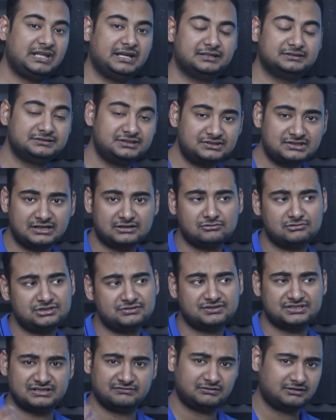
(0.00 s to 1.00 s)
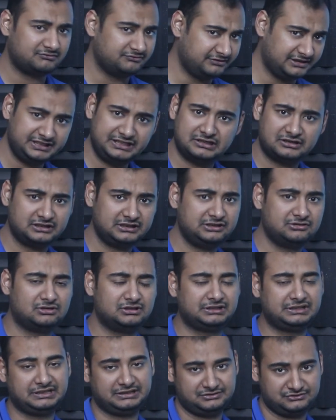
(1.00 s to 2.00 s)
and this technology was developed very early
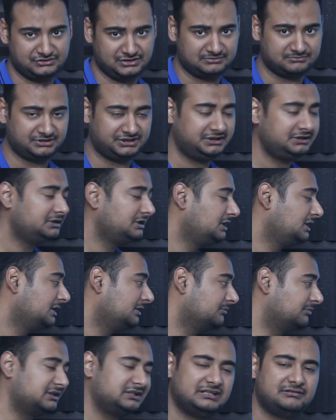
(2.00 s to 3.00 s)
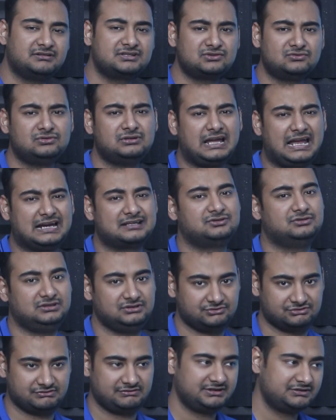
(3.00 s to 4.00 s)
on in Germany, but there was no
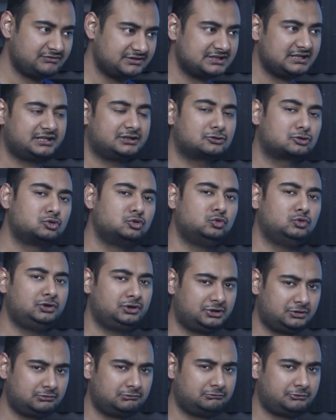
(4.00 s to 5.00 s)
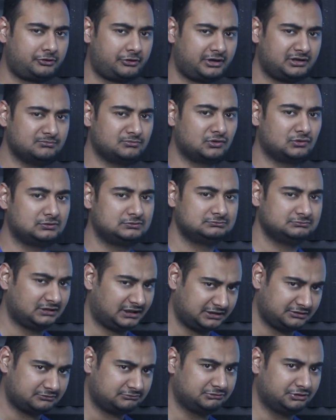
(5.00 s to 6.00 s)
actual user. It was like a cool trick bro
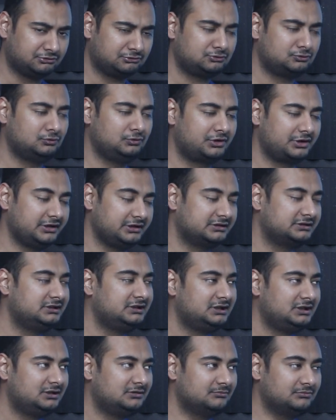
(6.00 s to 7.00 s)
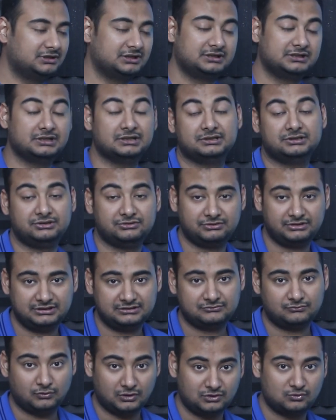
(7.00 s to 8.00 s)
like you know cool trick but uh,
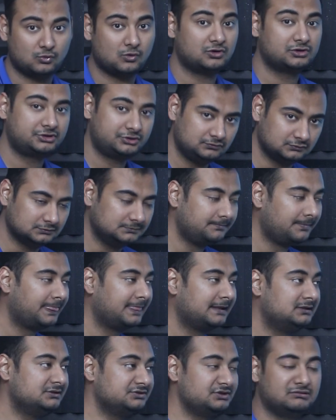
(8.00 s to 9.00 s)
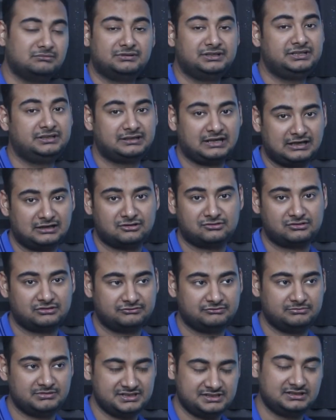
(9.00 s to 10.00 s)
during world war ii germany ran out
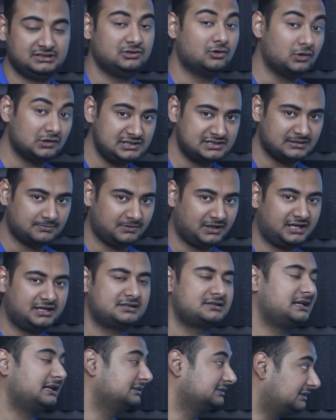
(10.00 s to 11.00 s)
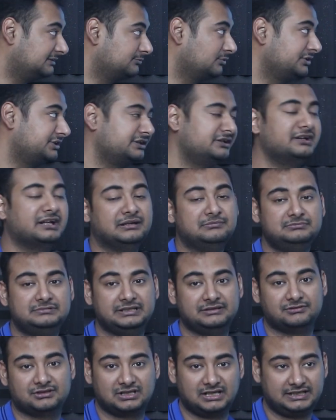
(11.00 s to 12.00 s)
of basically oil suppliers at that point in time
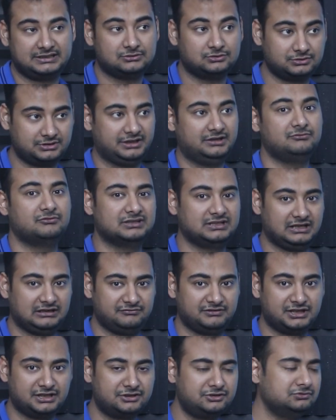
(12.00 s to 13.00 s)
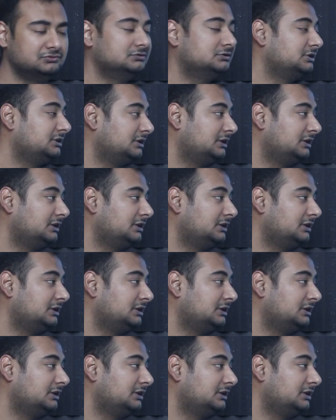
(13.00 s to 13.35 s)
they were like okay what the hell are we gonna do